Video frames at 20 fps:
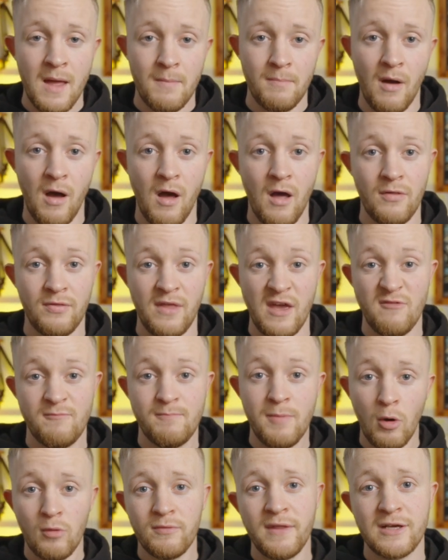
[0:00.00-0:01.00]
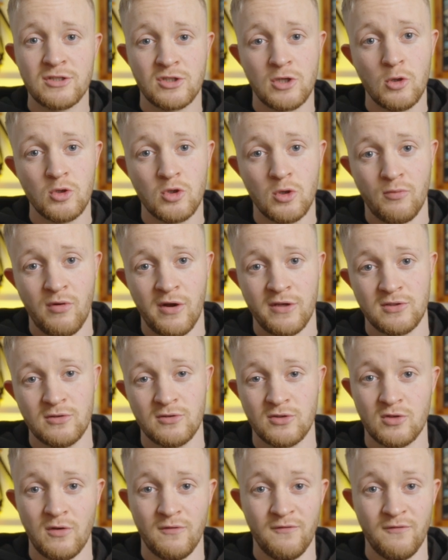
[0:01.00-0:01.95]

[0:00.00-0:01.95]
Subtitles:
but they've built their social presence